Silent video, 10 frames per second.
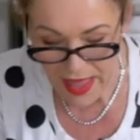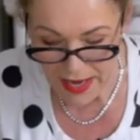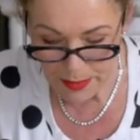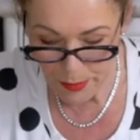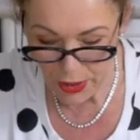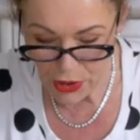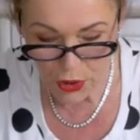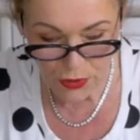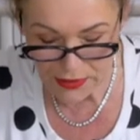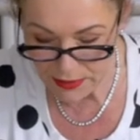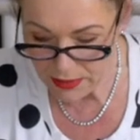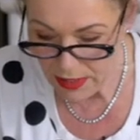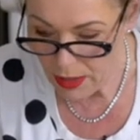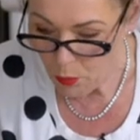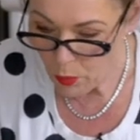And by using,
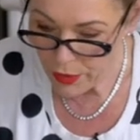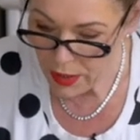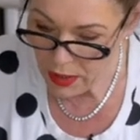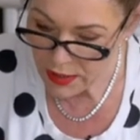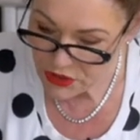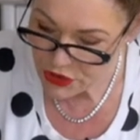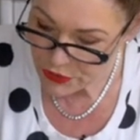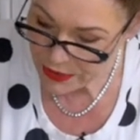what I like to do